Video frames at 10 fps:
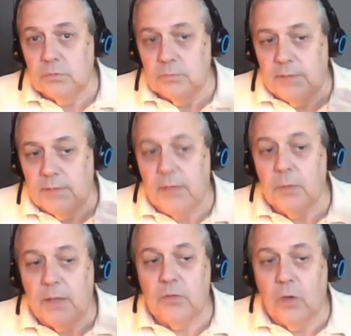take what
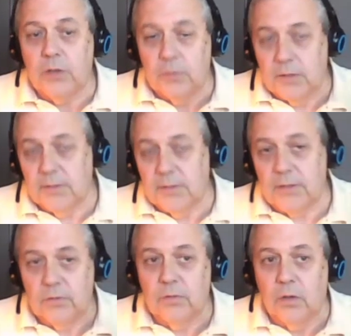I taught you these
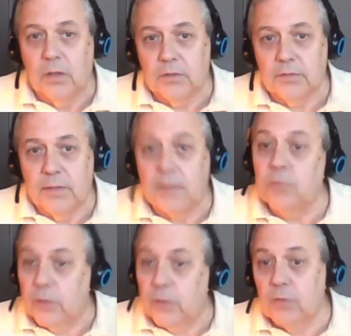last 2 calls and
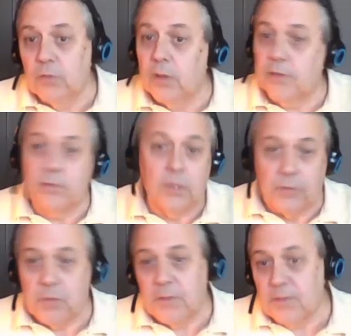do it on your own. I said, you'll
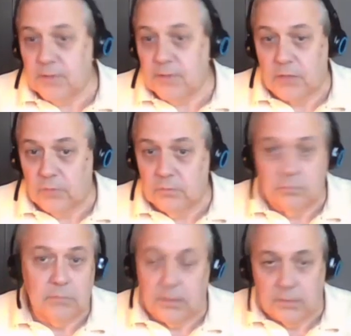eventually be successful.
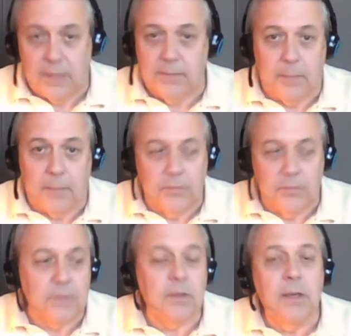I'm
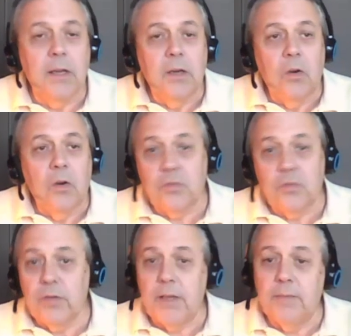convinced. Or
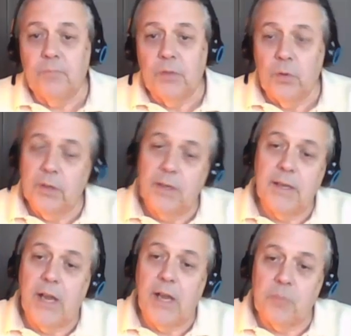3, you can
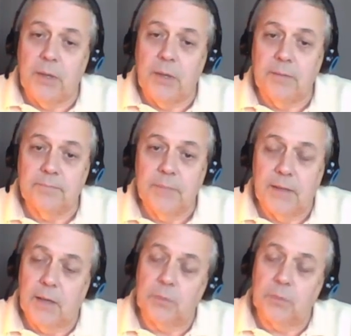engage me,
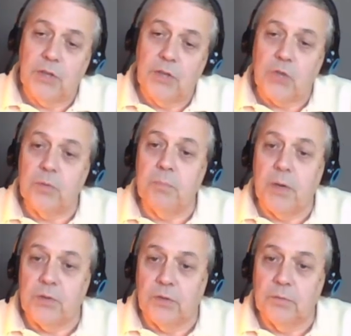and I will teach you and
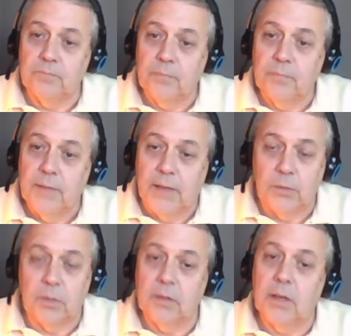mentor you and
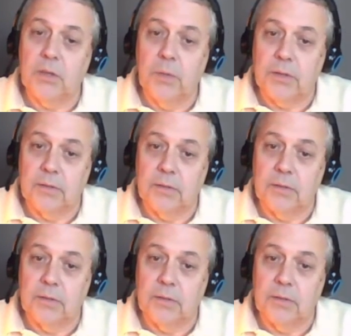do it a lot quicker